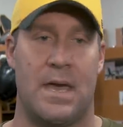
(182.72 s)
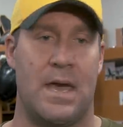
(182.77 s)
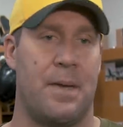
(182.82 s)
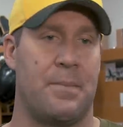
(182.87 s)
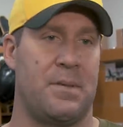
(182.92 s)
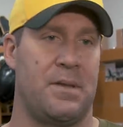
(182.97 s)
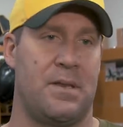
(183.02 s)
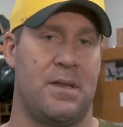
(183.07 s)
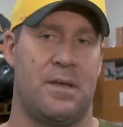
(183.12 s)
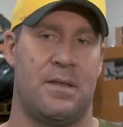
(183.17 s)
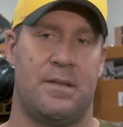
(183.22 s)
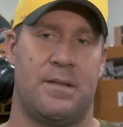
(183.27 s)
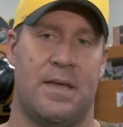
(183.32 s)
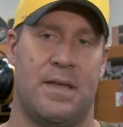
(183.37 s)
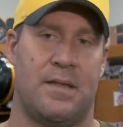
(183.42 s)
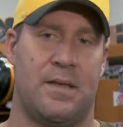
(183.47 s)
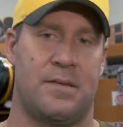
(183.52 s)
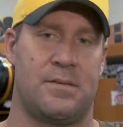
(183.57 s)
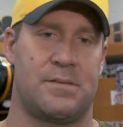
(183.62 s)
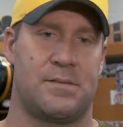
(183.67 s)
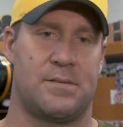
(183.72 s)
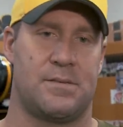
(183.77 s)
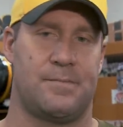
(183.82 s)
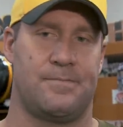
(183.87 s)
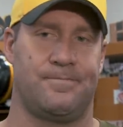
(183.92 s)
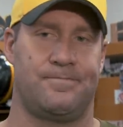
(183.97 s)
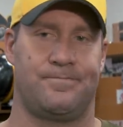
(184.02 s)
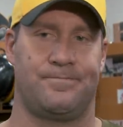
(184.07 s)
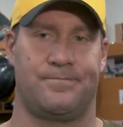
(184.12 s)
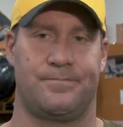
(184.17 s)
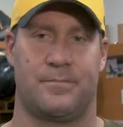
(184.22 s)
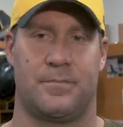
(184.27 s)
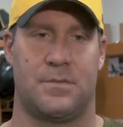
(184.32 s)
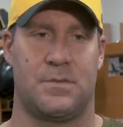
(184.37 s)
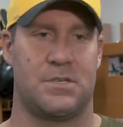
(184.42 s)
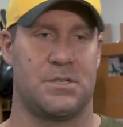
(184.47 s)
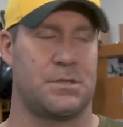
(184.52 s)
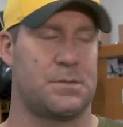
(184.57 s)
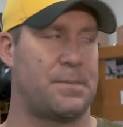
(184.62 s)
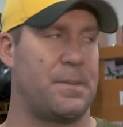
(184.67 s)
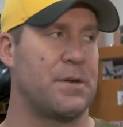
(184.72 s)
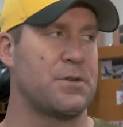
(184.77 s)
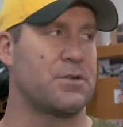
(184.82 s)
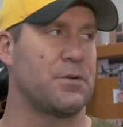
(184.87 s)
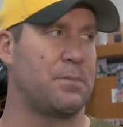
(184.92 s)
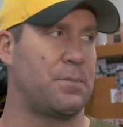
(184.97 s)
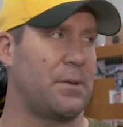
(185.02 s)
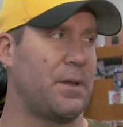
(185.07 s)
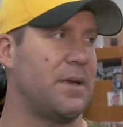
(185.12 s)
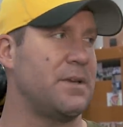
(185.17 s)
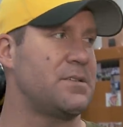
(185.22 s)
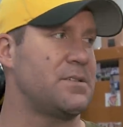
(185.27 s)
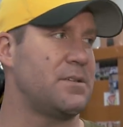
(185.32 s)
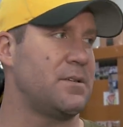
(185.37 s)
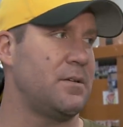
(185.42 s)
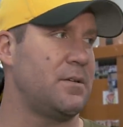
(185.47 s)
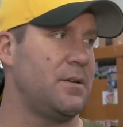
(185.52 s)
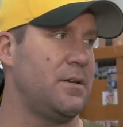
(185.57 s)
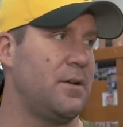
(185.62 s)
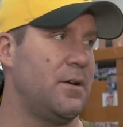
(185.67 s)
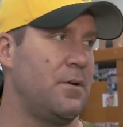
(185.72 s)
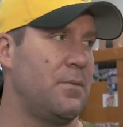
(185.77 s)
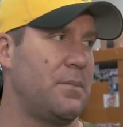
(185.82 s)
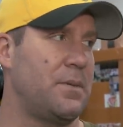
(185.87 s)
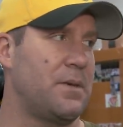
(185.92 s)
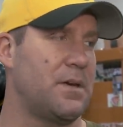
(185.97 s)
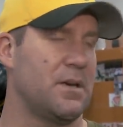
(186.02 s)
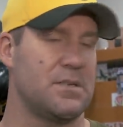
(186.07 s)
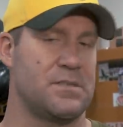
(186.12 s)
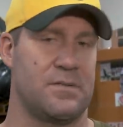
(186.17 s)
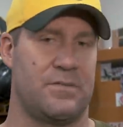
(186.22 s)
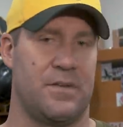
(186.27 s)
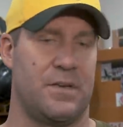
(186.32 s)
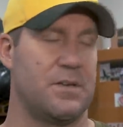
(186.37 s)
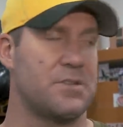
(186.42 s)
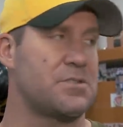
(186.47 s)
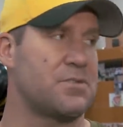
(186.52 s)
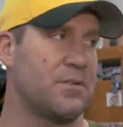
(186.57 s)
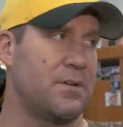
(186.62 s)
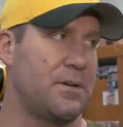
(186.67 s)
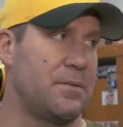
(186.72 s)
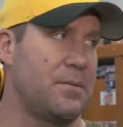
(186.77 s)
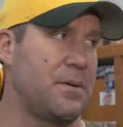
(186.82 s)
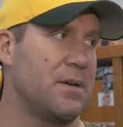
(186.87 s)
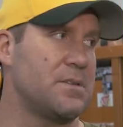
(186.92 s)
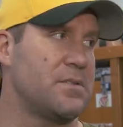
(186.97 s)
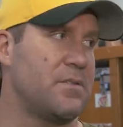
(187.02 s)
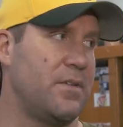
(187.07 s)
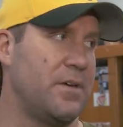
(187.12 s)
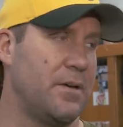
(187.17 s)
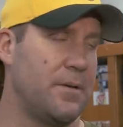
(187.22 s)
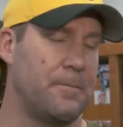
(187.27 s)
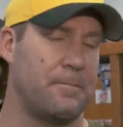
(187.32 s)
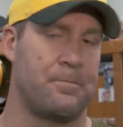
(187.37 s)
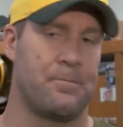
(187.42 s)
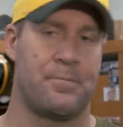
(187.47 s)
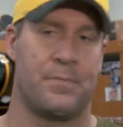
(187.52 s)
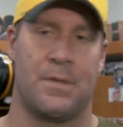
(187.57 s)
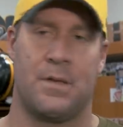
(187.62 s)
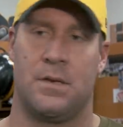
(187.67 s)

Yeah, I mean that, that that's it's a special place, you know, because of the history, because of him,